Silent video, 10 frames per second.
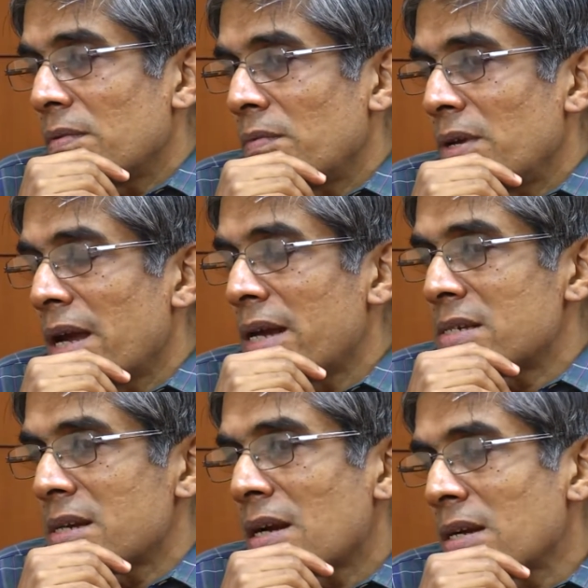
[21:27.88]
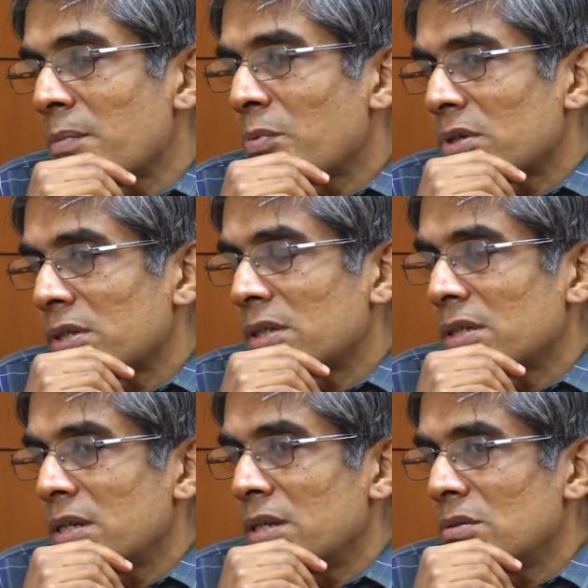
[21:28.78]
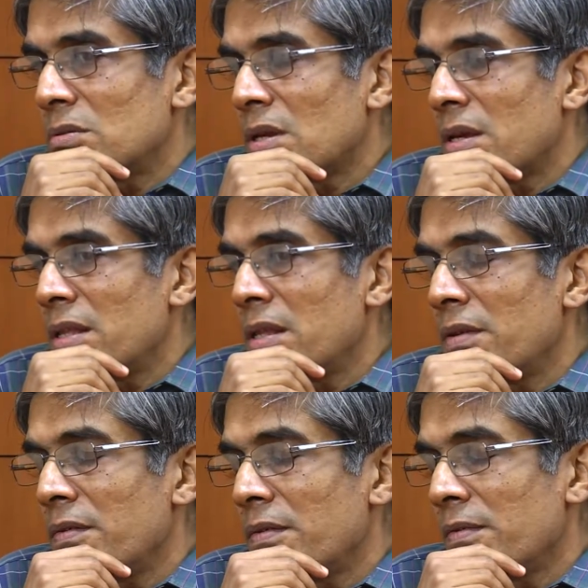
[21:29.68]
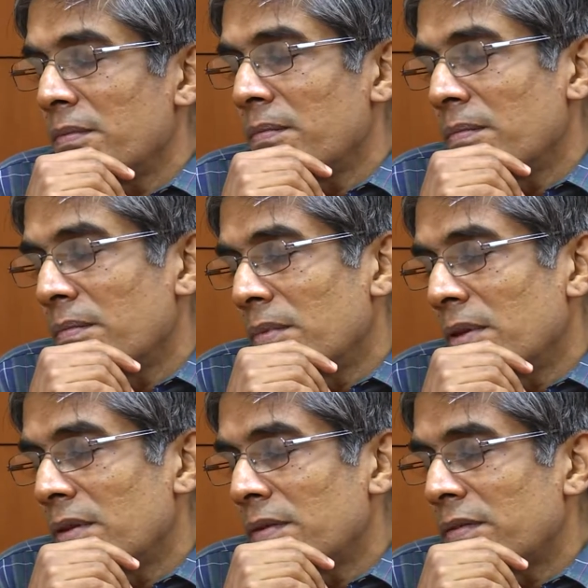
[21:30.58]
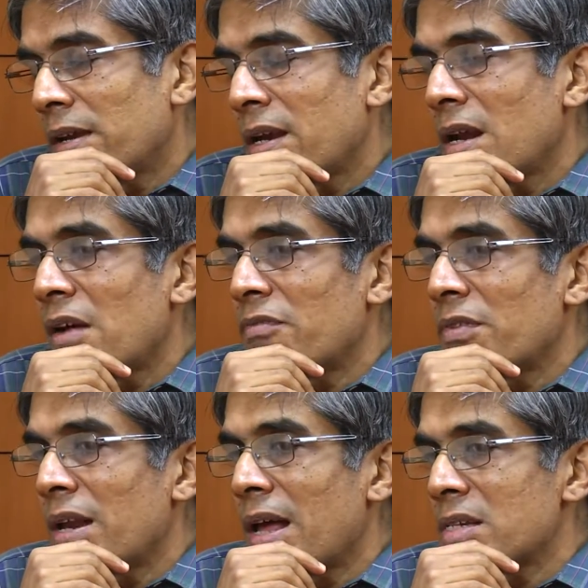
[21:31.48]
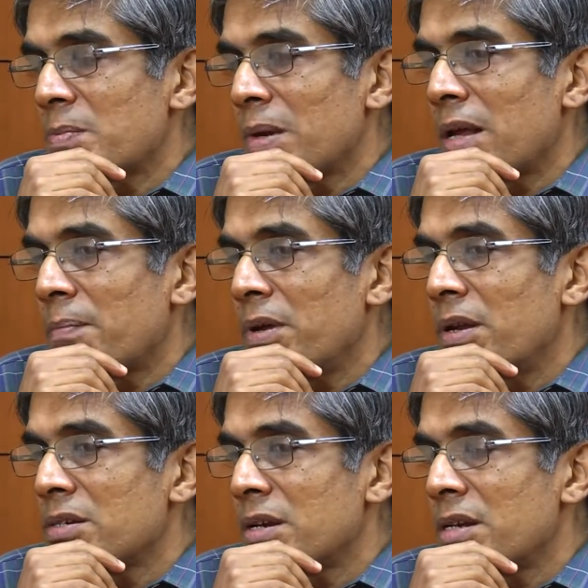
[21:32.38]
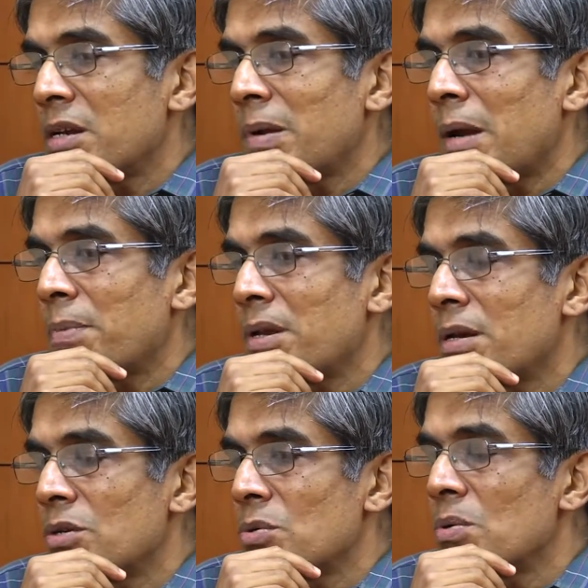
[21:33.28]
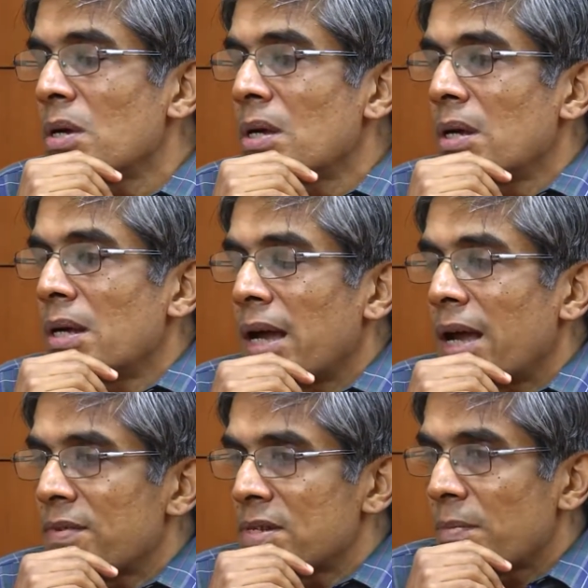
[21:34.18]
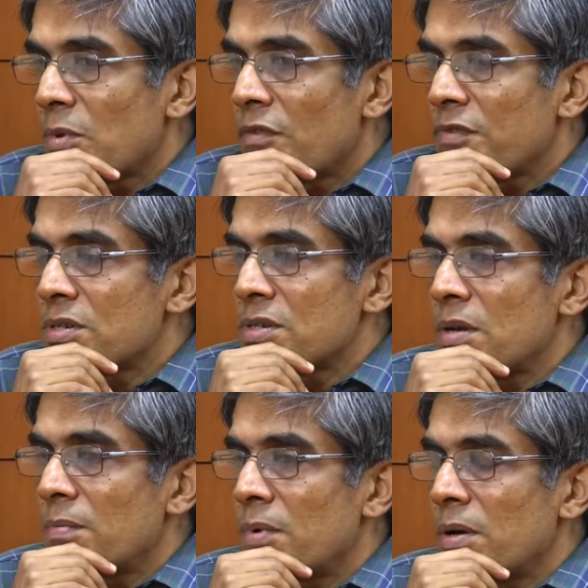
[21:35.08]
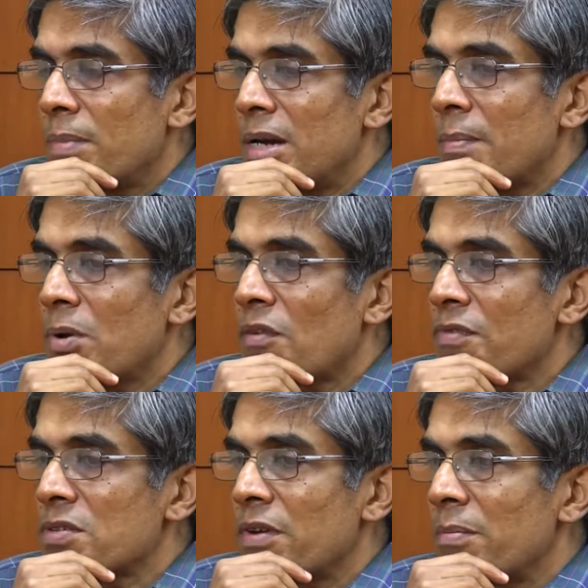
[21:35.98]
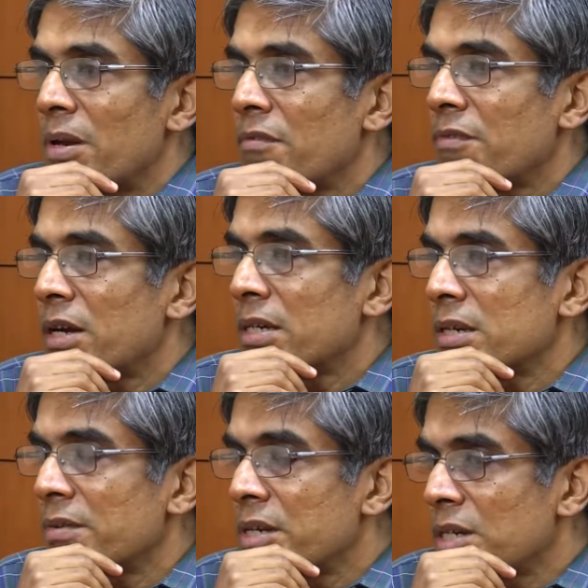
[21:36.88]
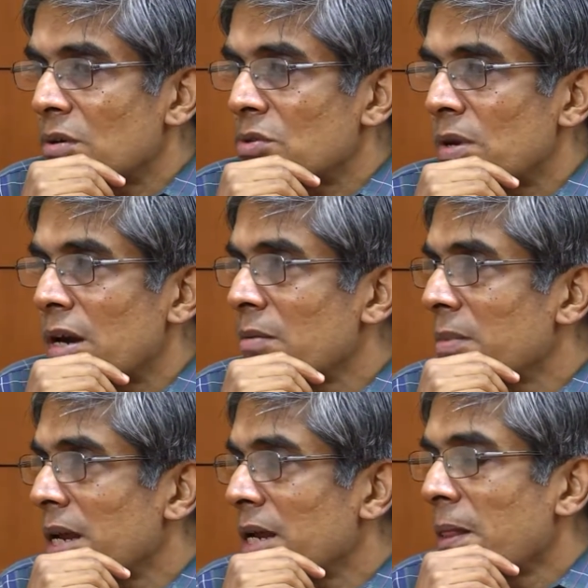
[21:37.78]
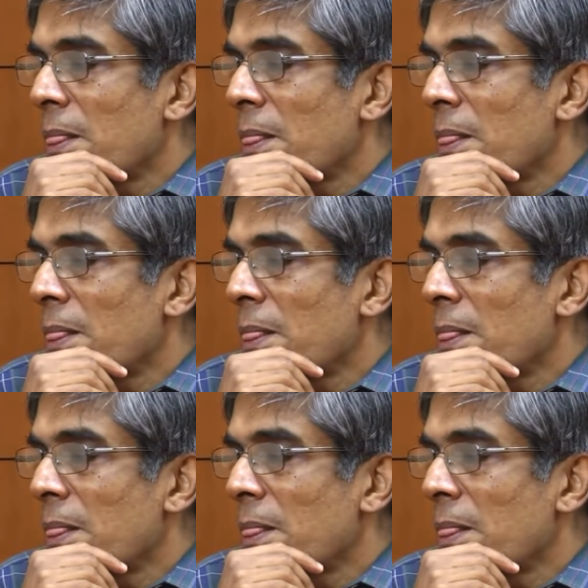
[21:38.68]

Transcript: we had started a process in the second half of the last strategic plan period, to have build up an office of alumni affairs and reach out to our alumni.